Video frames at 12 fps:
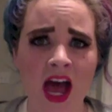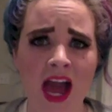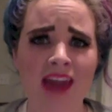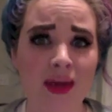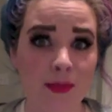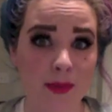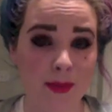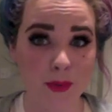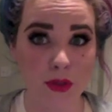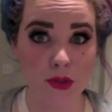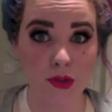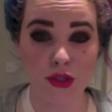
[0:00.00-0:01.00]
I think
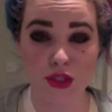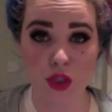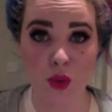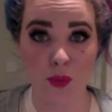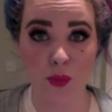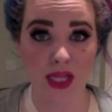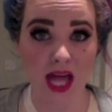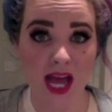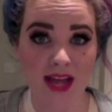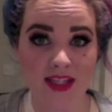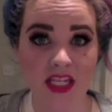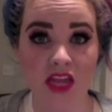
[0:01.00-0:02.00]
people don't
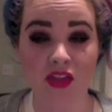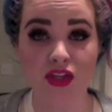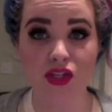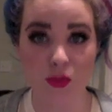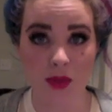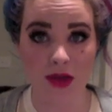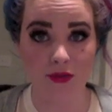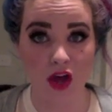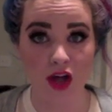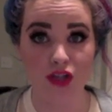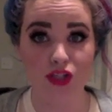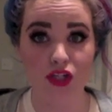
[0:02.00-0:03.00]
realize, unless you make
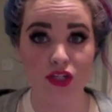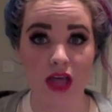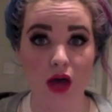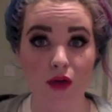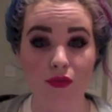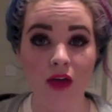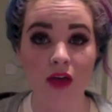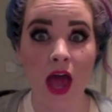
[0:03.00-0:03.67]
vlogs yourself,